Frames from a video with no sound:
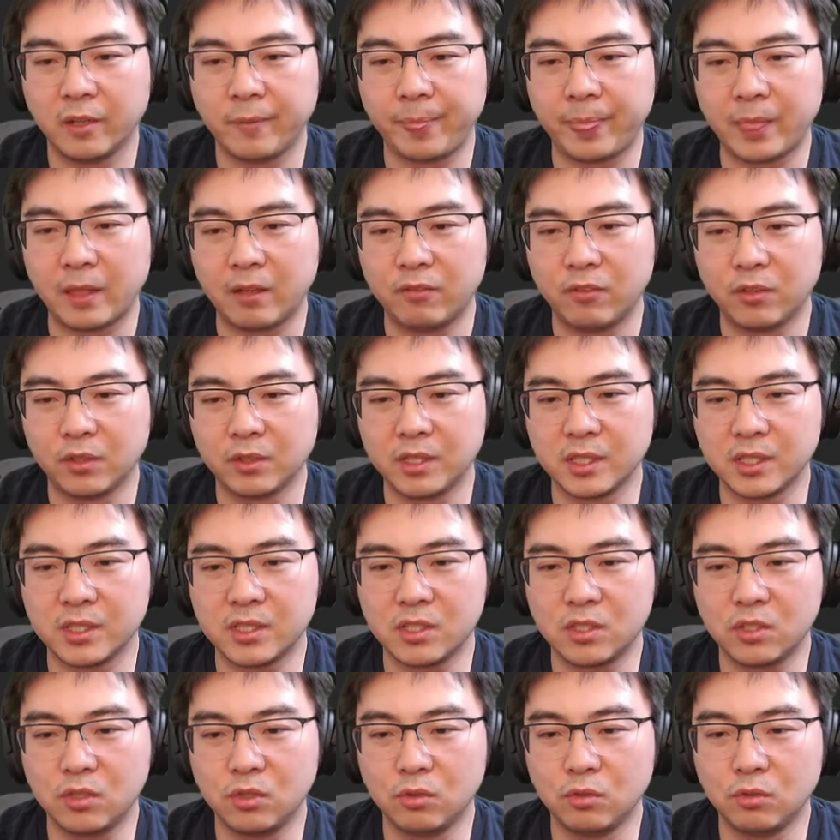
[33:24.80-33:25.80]
for
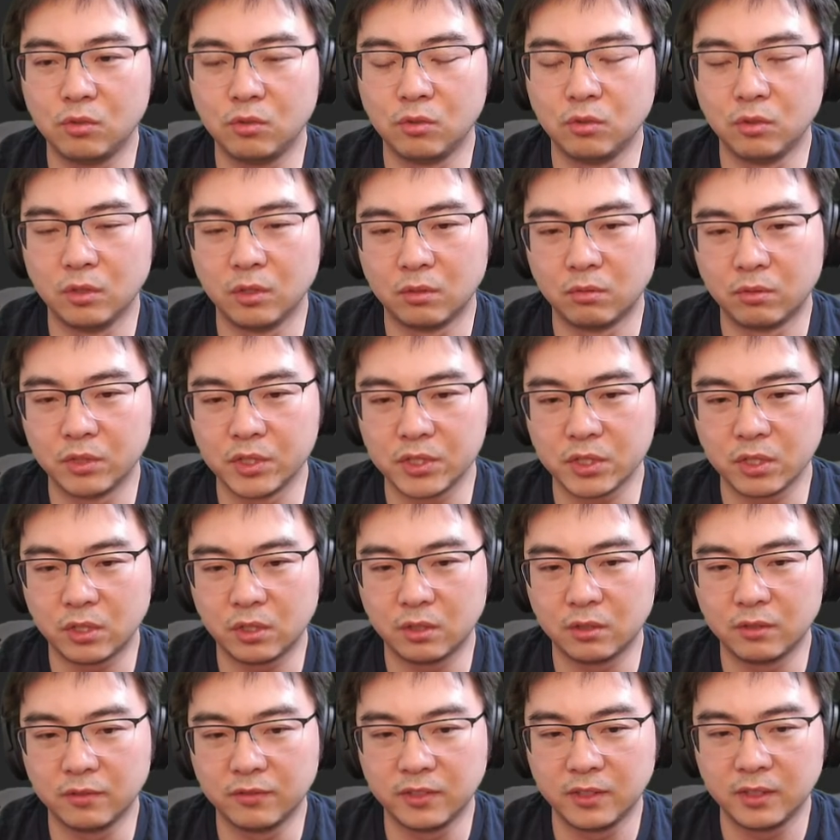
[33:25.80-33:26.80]
this to
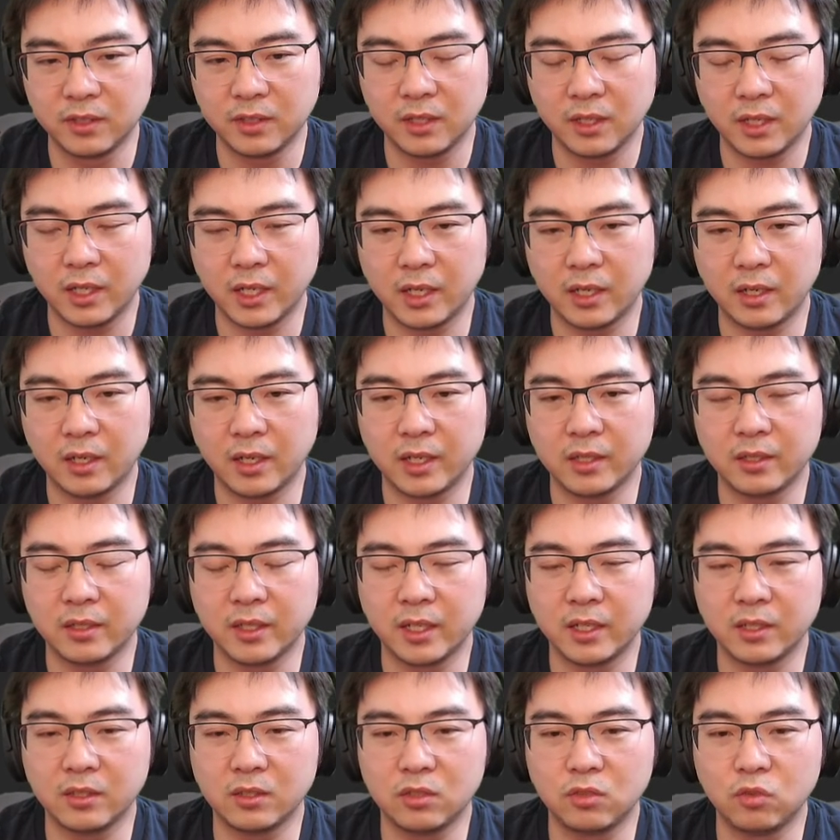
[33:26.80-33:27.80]
resolve and
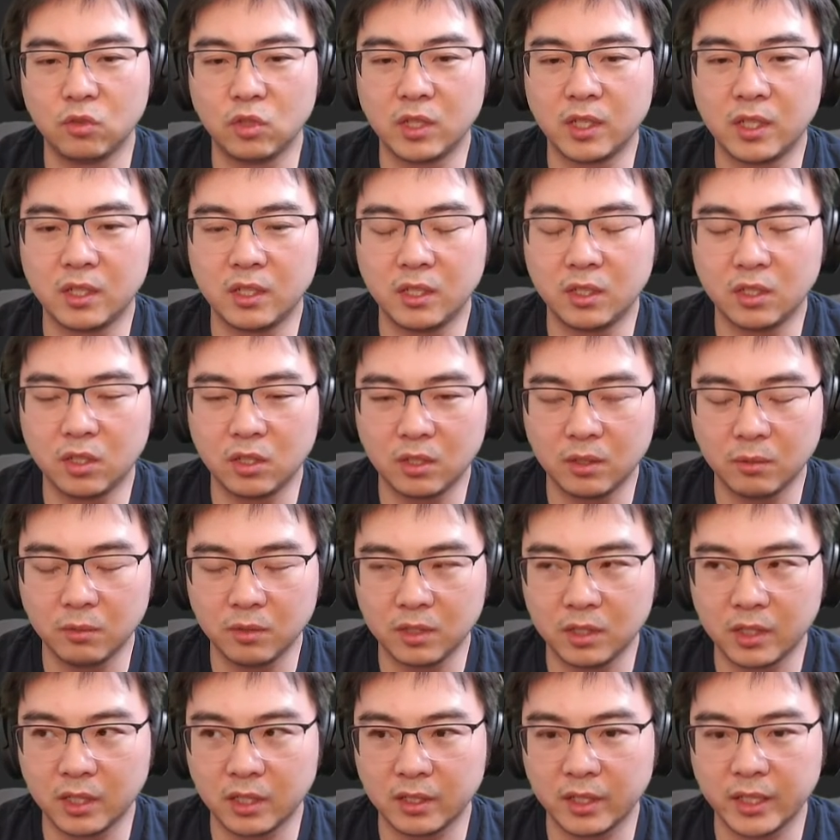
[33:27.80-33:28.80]
then to
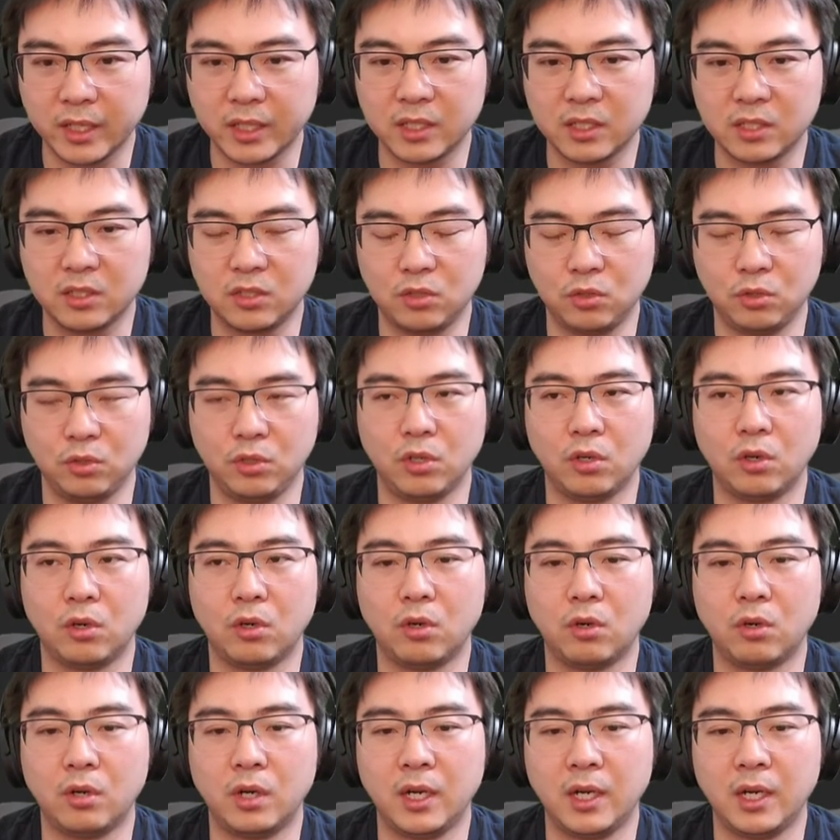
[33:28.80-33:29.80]
connect to
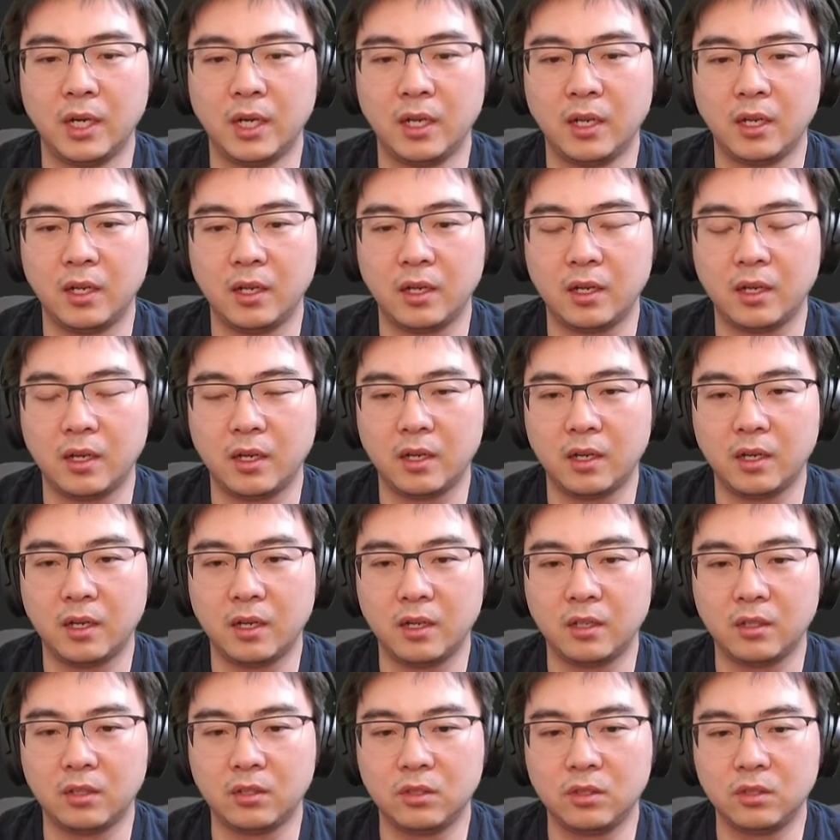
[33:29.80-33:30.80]
your
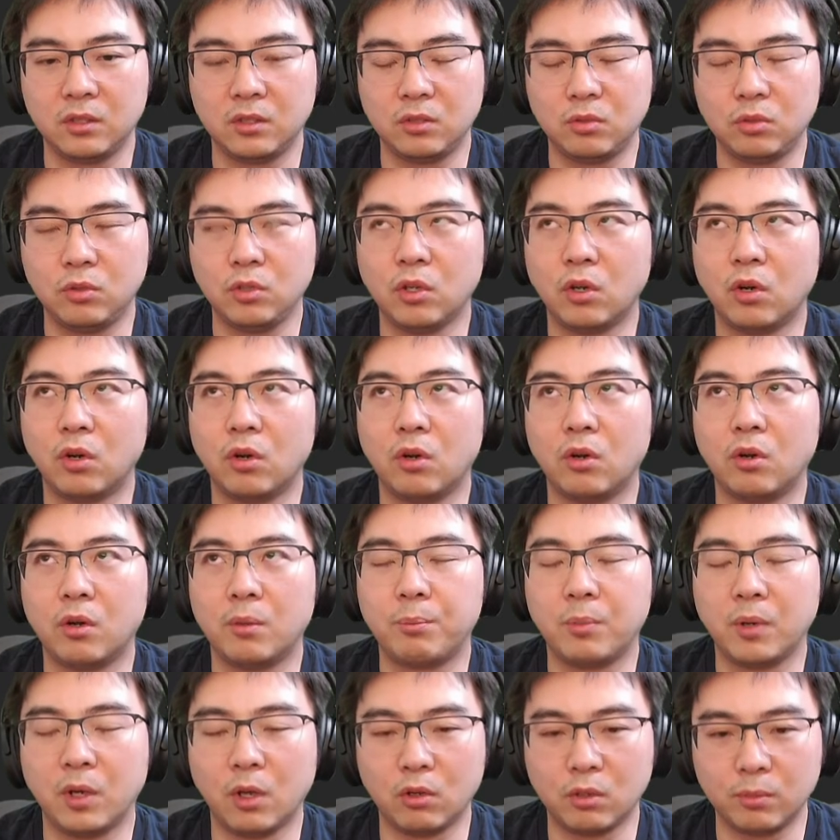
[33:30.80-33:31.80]

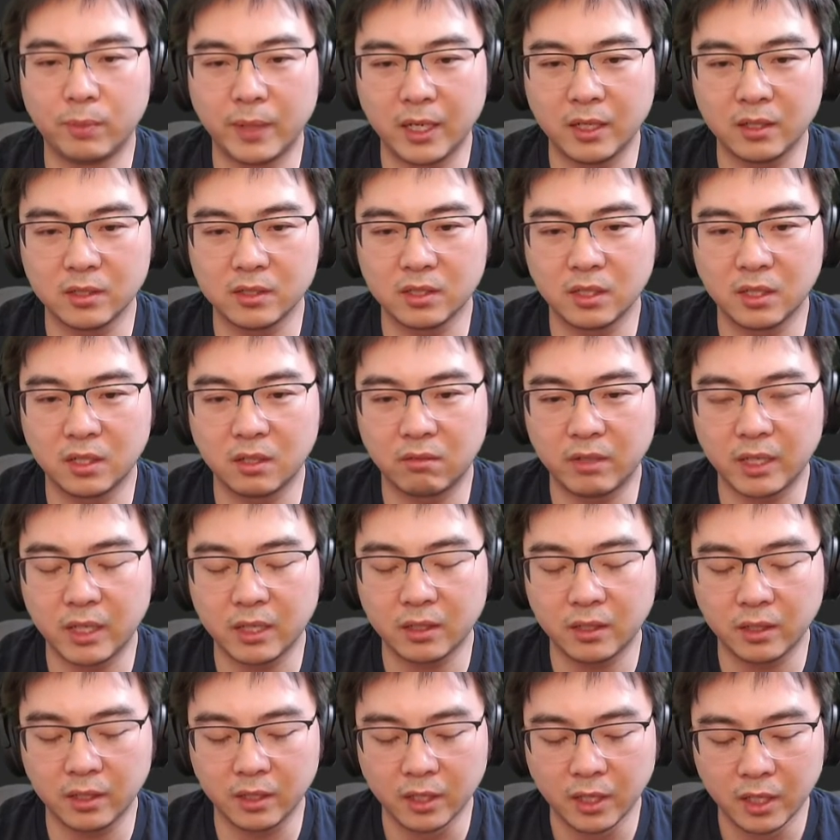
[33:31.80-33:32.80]
load balancer
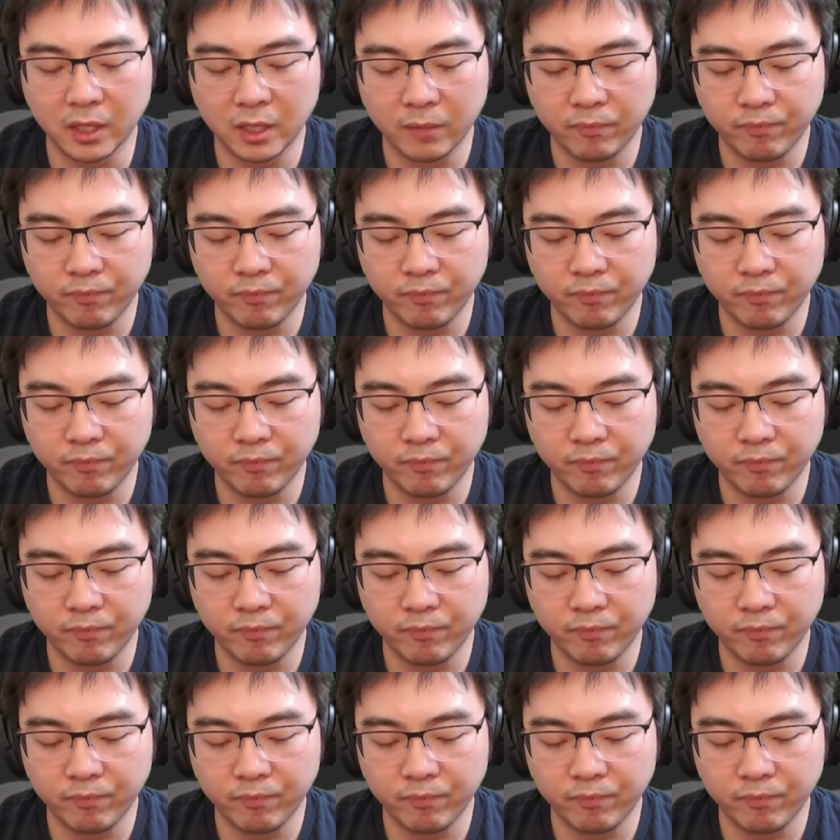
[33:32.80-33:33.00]
correctly.